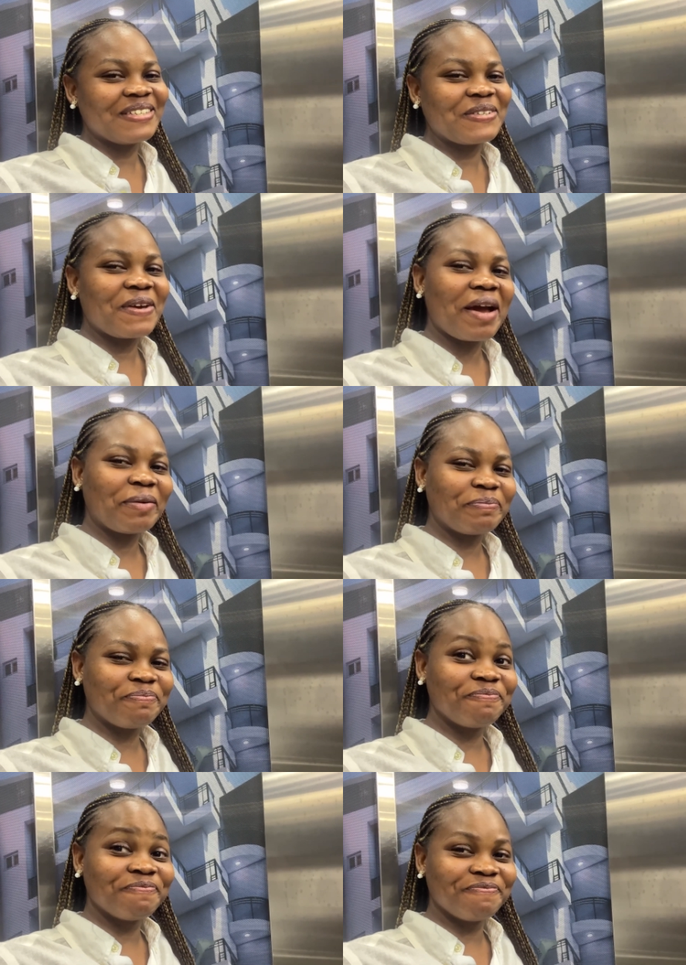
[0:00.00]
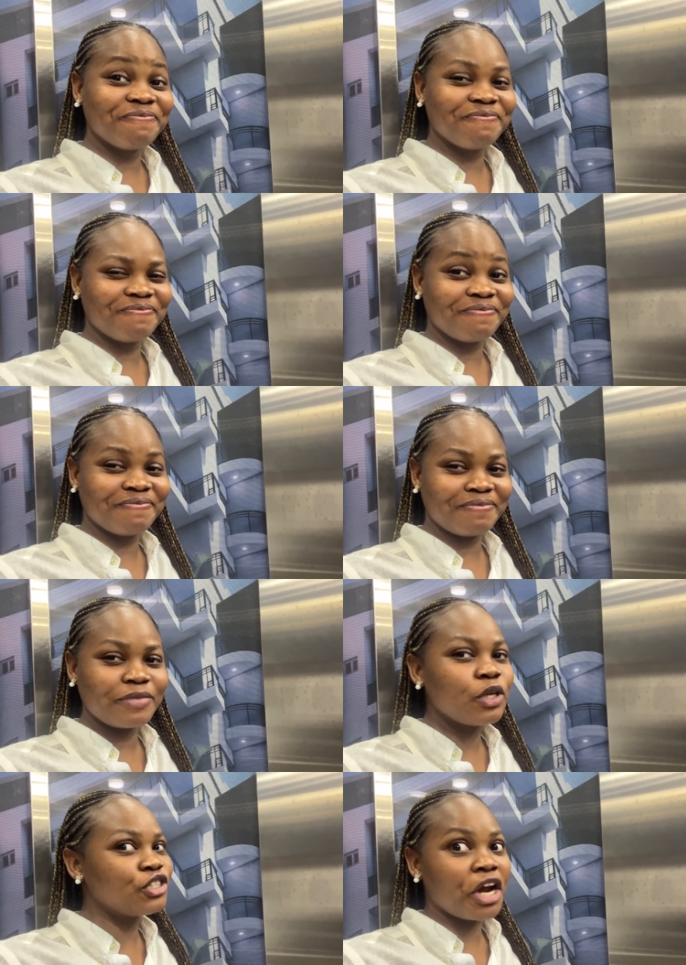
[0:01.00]
so yeah but no sharing yet
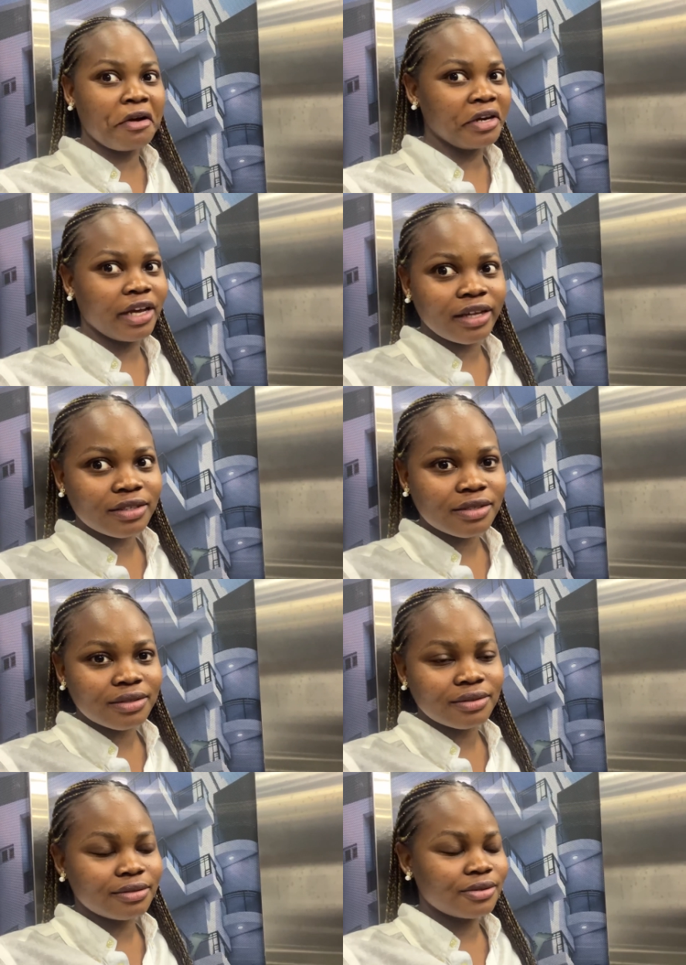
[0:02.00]
no sharing yet oh.